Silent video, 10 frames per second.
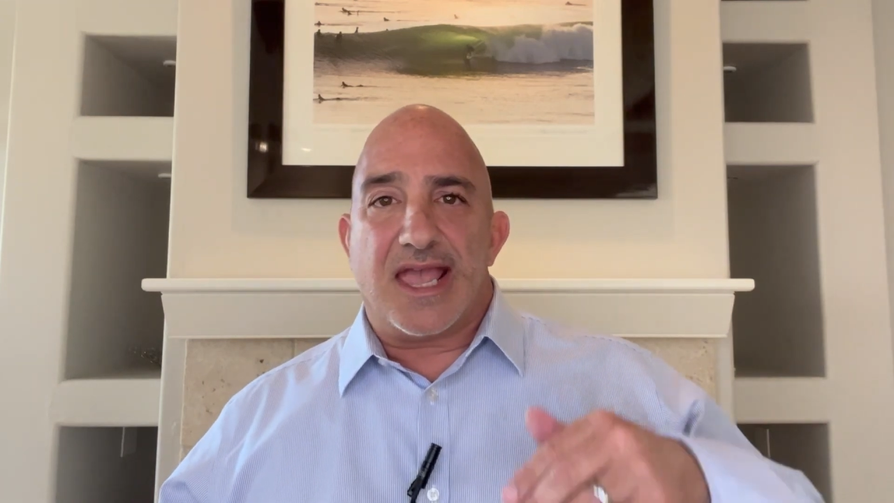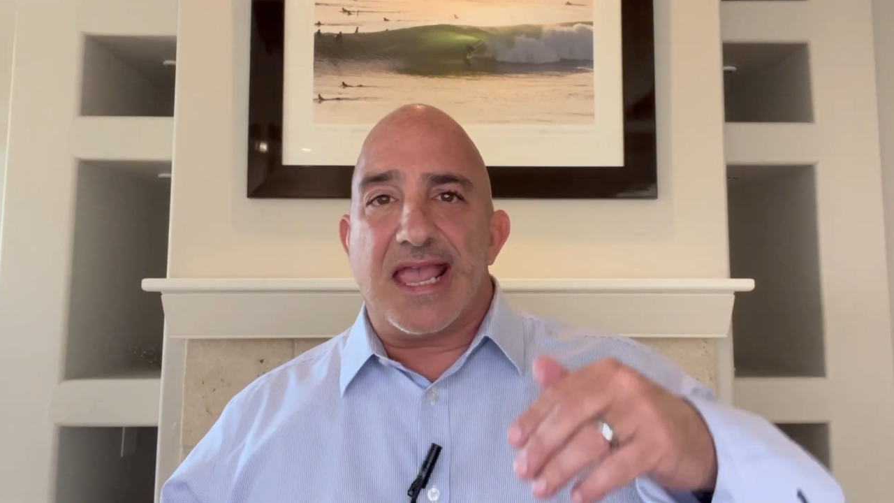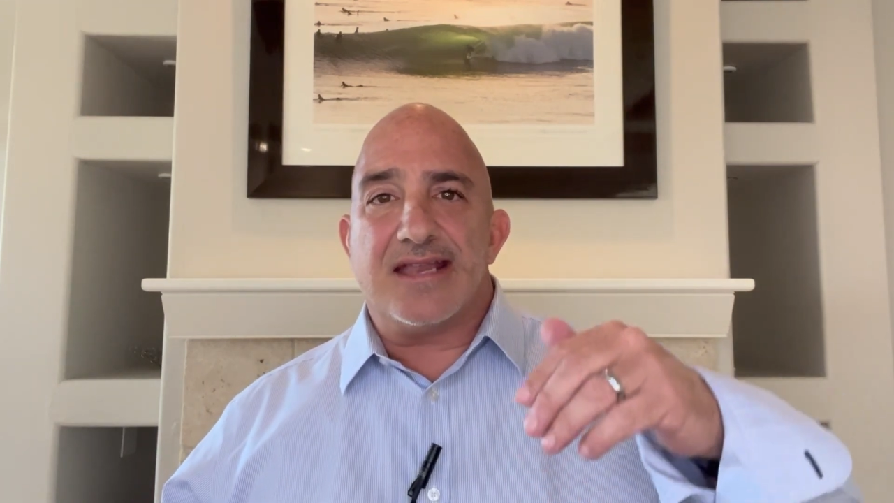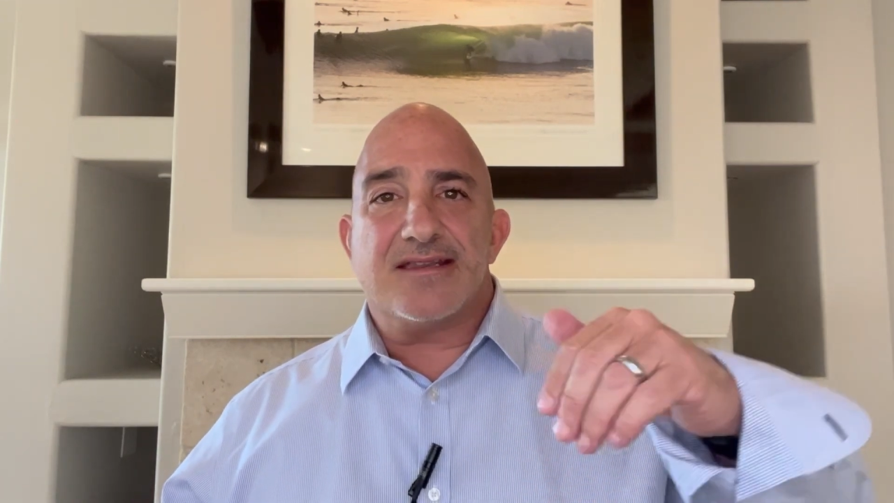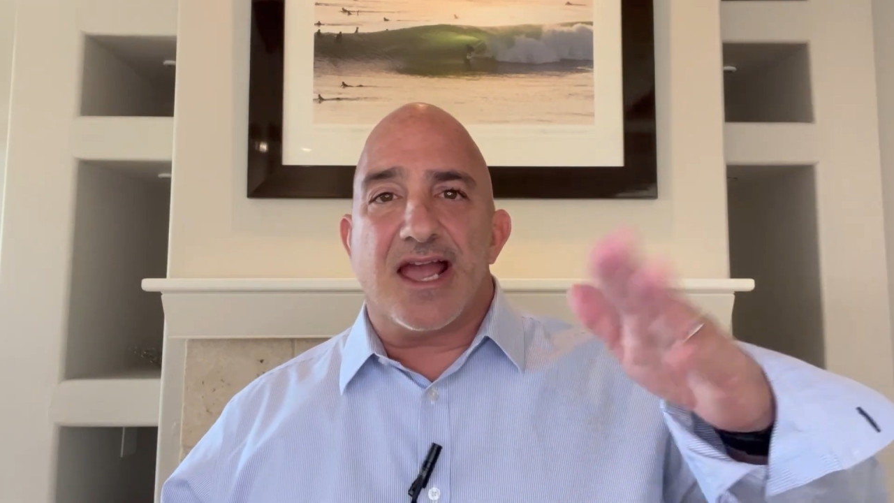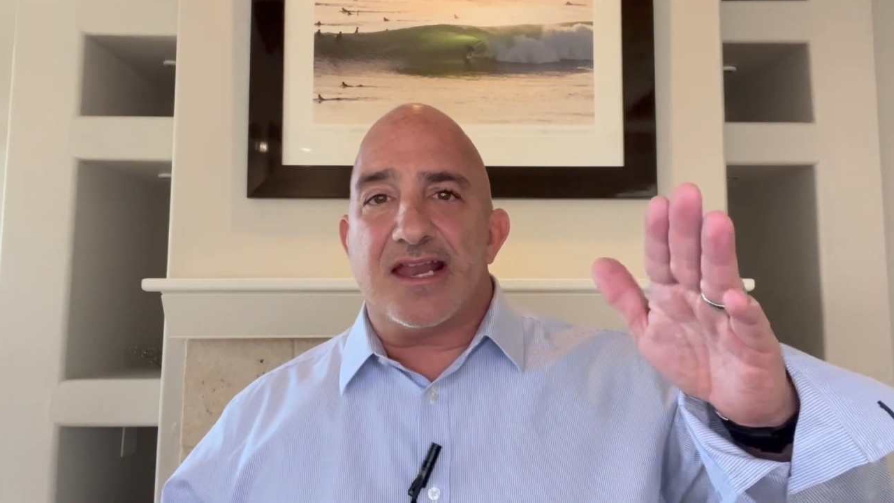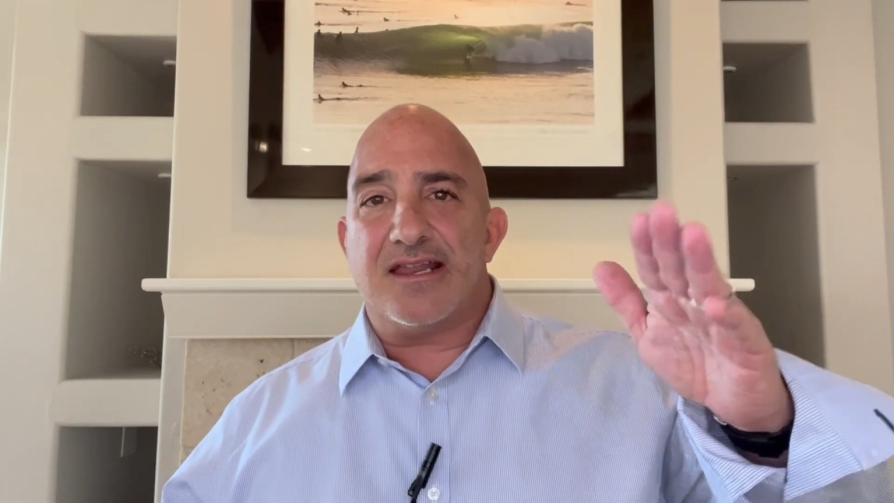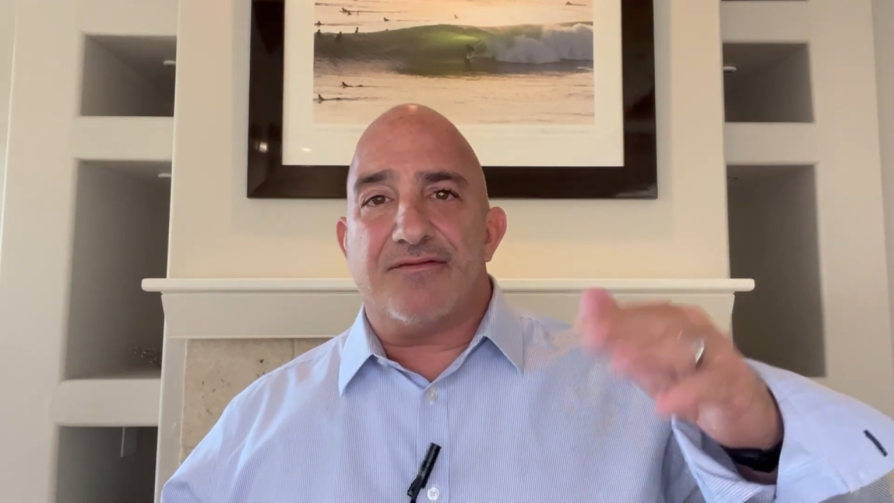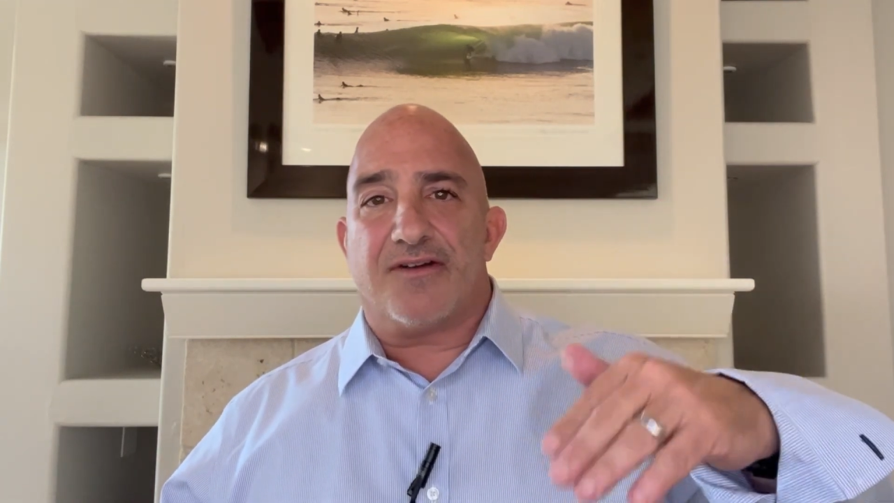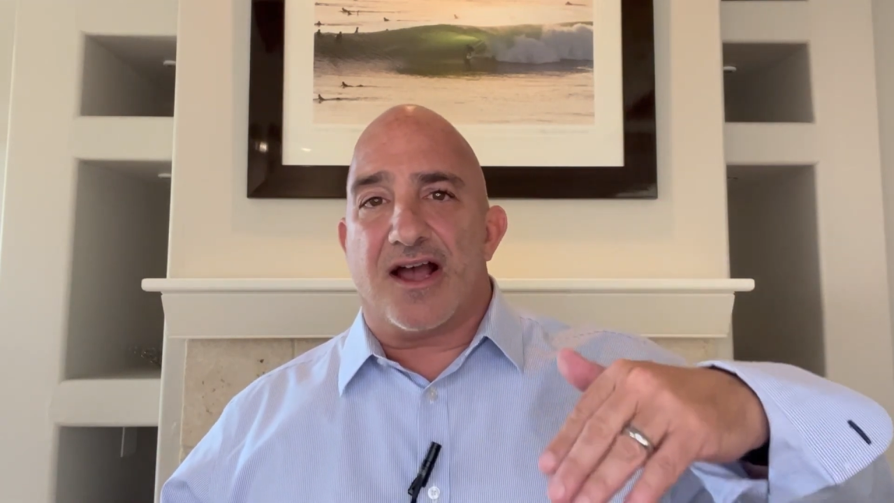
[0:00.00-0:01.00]

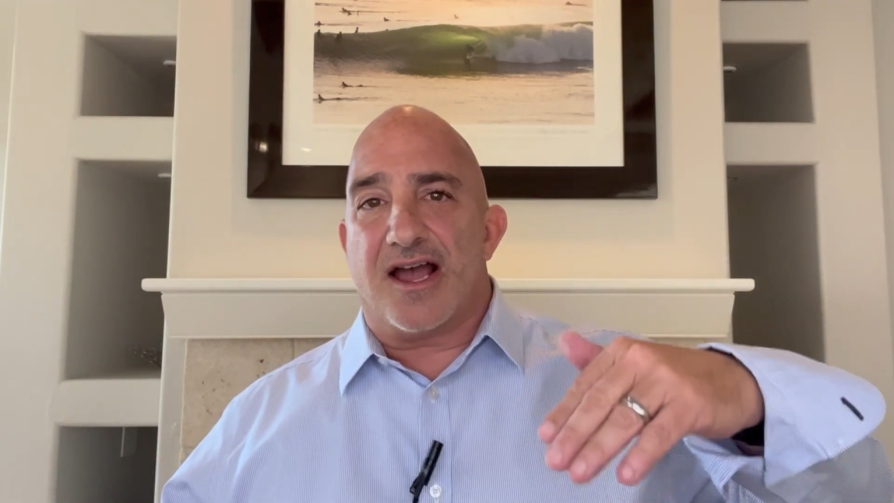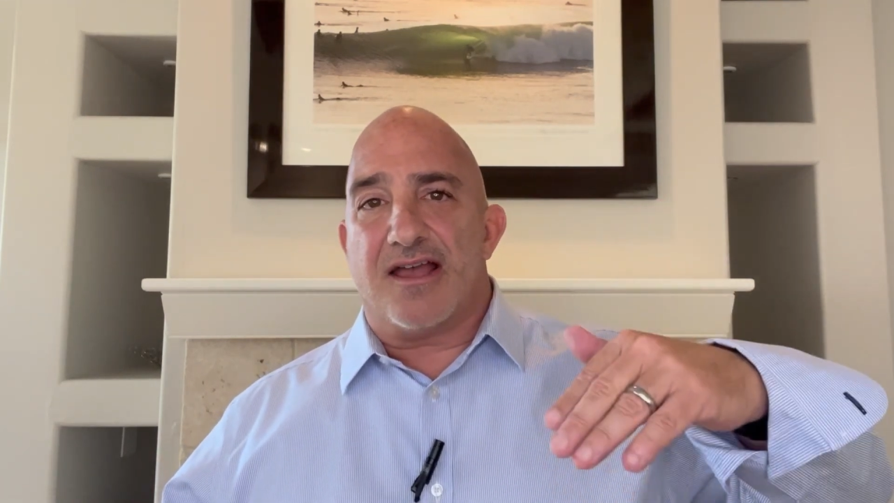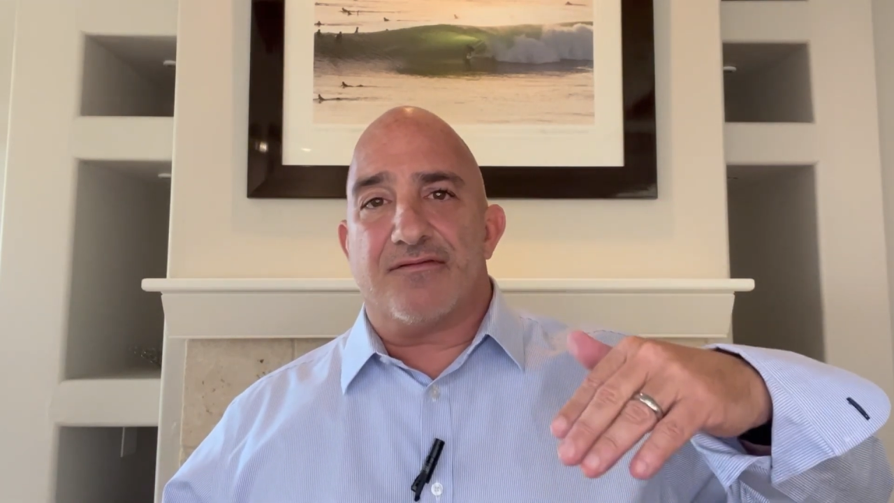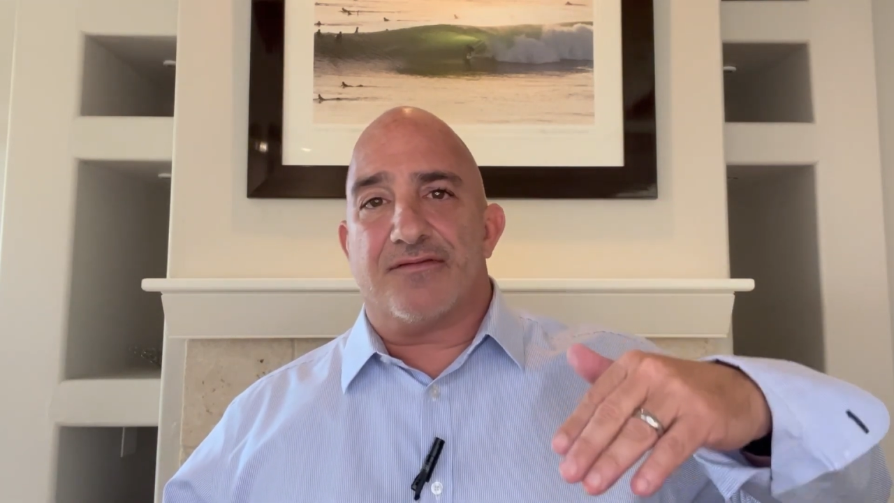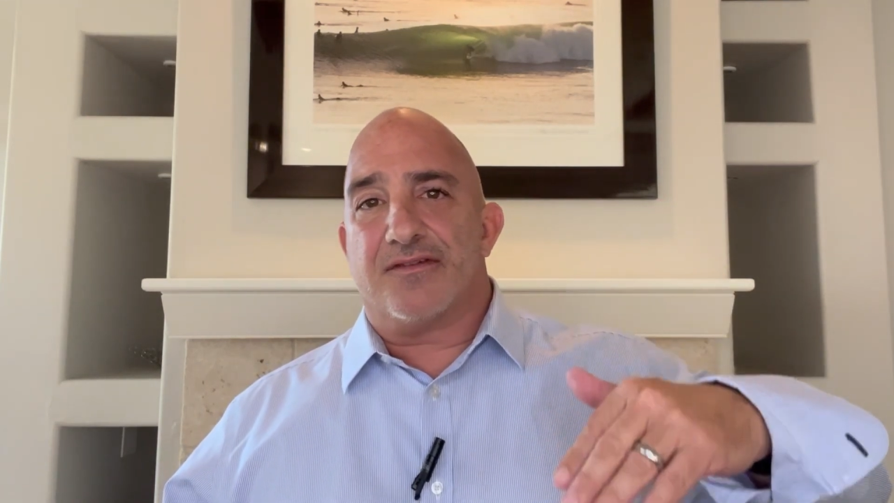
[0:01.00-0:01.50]
$895,